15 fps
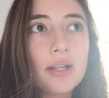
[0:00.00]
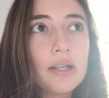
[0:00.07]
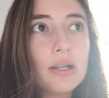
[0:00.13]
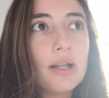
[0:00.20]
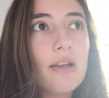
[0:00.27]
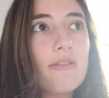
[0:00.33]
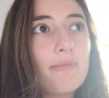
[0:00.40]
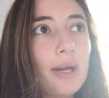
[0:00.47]
and then
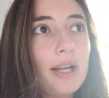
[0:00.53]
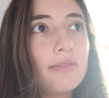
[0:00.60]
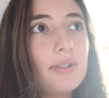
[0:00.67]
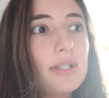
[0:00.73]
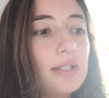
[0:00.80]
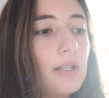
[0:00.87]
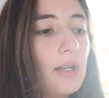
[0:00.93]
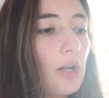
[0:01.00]
I'll have
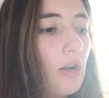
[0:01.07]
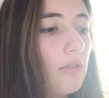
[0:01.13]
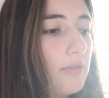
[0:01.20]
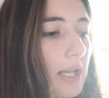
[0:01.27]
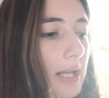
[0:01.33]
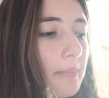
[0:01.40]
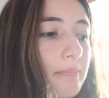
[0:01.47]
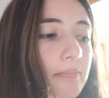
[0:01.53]
breakfast and a
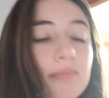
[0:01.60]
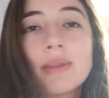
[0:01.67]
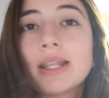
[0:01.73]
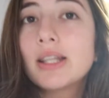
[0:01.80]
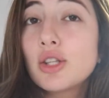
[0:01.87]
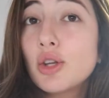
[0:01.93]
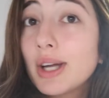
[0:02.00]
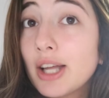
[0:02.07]
coffee.
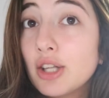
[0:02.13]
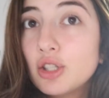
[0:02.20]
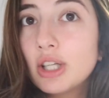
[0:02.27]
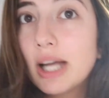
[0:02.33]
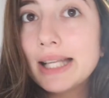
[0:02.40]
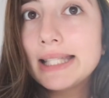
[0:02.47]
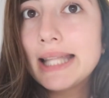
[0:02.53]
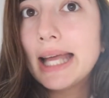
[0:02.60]
So I'll catch you
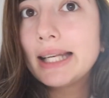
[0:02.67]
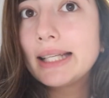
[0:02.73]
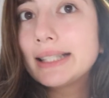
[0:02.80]
guys then.